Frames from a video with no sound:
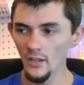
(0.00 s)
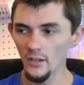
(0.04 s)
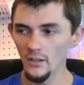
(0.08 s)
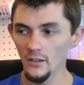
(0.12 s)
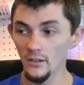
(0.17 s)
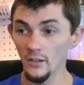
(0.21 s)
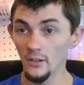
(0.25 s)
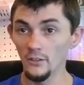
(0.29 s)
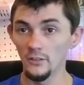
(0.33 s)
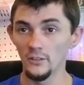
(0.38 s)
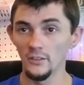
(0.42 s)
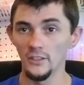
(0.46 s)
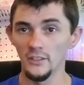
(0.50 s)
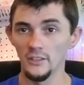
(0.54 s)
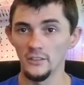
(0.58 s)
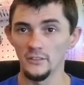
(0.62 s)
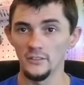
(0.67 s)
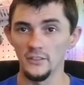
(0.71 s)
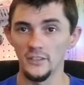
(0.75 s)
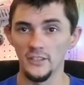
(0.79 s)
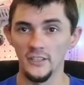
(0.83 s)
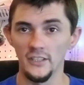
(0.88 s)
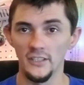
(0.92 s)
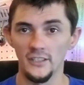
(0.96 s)
Oh, and
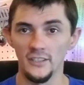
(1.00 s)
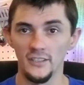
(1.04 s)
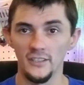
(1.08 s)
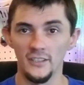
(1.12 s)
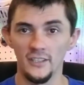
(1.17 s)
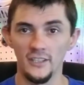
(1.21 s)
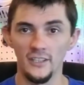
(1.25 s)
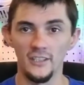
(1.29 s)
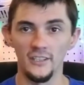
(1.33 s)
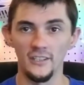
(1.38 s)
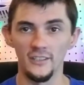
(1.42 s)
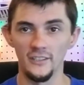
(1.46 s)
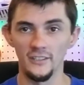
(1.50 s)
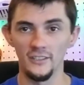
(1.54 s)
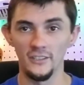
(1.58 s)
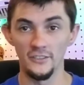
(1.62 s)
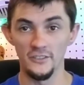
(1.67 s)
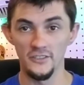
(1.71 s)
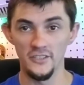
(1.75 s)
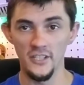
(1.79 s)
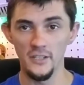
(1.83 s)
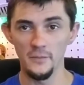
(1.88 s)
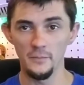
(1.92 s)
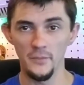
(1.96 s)
a little
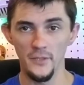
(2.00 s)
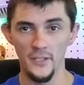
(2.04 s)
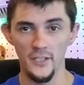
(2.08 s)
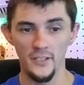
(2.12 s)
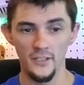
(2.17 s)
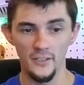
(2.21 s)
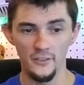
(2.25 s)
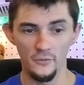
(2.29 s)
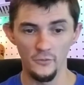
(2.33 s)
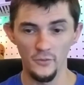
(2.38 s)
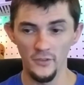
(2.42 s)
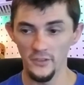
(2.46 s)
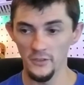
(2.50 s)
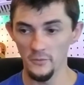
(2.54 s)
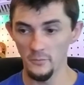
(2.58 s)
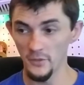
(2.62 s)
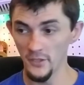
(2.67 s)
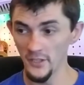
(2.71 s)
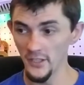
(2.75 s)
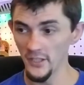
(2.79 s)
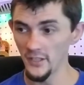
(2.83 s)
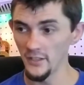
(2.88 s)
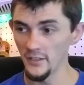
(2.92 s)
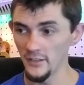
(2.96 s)
tip: when you're
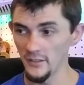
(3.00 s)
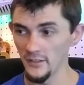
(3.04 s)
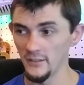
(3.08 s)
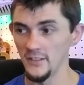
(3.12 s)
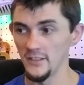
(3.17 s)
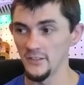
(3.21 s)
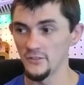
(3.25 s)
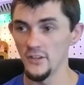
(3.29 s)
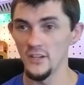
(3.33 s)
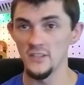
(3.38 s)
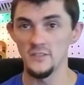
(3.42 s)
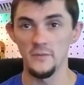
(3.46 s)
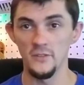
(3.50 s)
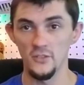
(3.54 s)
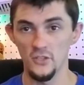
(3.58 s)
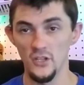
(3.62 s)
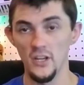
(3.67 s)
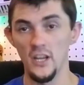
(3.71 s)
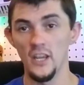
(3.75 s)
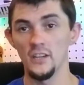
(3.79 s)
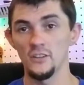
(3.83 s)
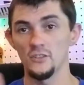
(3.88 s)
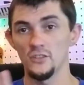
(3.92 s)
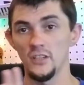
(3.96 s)
putting the transmission
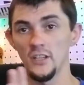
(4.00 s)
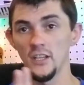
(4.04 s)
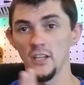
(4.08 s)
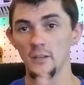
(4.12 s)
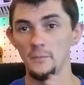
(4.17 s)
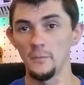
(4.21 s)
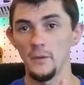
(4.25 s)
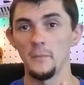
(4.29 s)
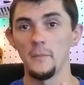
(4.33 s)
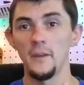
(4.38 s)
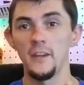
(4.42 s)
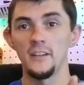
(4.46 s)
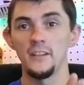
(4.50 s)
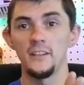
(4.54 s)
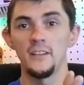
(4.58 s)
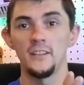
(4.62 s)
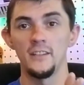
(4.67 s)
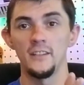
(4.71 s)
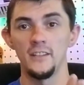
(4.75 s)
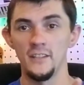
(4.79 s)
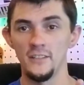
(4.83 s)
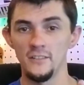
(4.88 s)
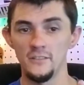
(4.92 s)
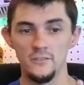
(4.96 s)
actually up and mating it
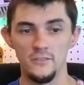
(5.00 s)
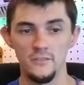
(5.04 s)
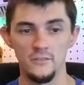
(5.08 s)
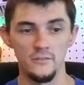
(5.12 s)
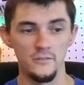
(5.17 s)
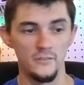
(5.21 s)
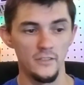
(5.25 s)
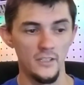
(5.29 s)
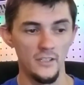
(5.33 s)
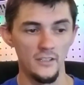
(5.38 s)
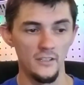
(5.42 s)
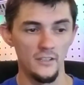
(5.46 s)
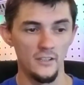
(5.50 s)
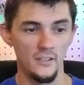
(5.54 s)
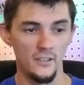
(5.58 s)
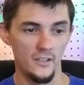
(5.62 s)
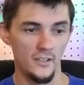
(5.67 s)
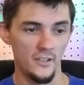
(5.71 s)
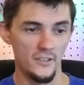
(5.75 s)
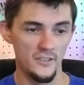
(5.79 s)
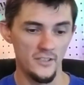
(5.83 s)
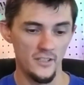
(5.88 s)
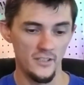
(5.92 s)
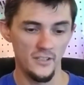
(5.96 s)
onto the
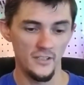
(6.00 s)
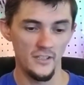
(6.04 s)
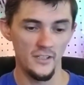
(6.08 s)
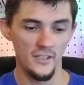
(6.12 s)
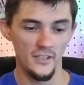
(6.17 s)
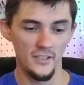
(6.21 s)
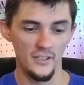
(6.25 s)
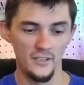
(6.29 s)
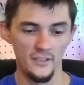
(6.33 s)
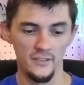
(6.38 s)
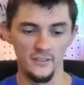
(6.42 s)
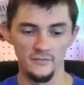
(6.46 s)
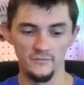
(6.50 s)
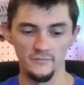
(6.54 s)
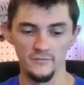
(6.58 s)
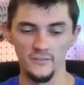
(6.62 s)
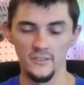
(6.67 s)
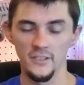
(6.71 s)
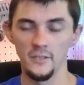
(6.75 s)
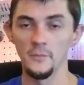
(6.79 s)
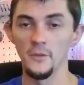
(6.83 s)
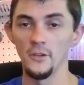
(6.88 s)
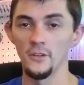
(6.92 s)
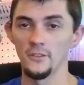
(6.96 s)

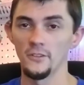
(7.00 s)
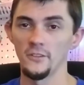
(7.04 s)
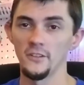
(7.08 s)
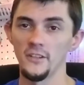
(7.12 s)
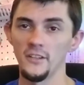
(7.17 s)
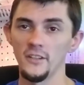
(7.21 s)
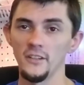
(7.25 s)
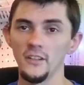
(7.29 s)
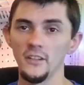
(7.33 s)
motor there,